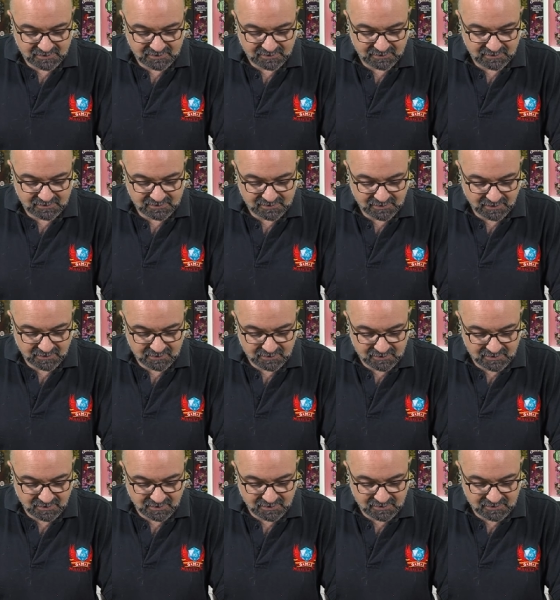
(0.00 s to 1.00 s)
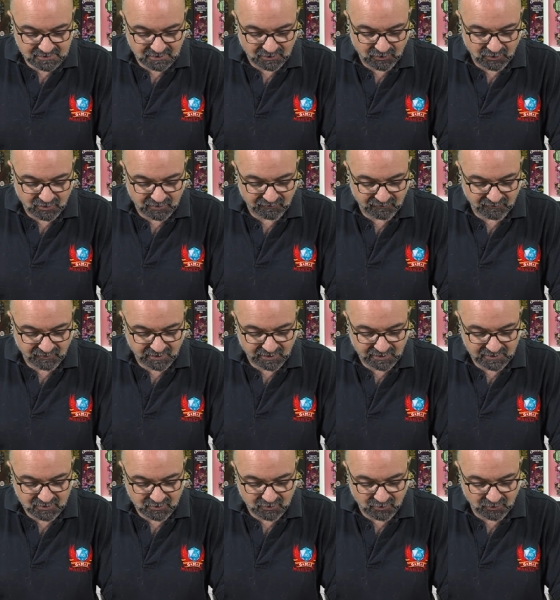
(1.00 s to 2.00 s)
In Sector six, you can
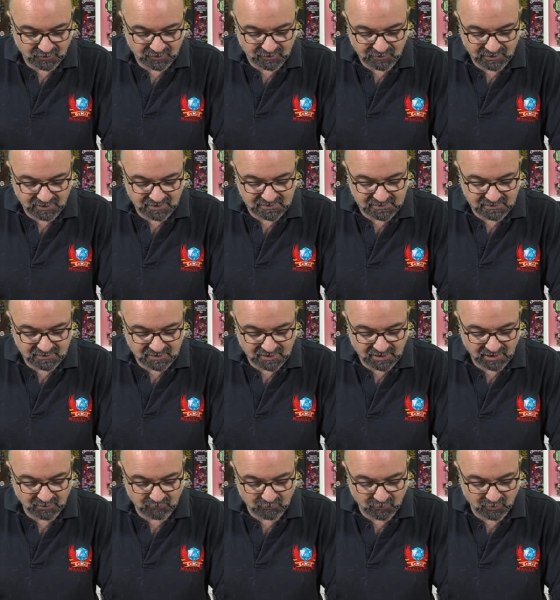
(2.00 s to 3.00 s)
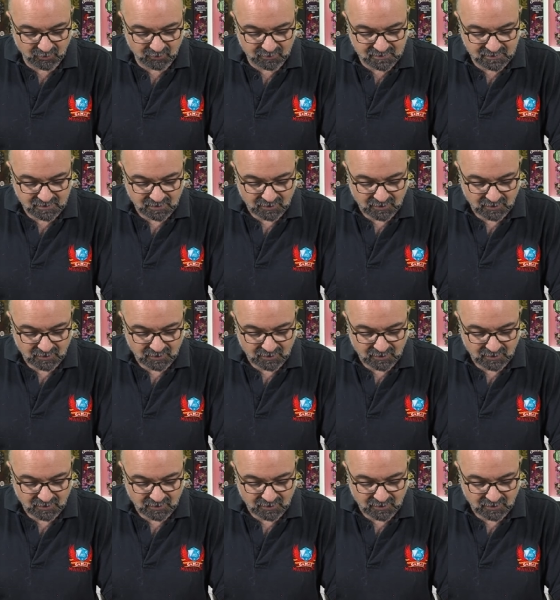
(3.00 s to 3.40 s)
find other easier game modes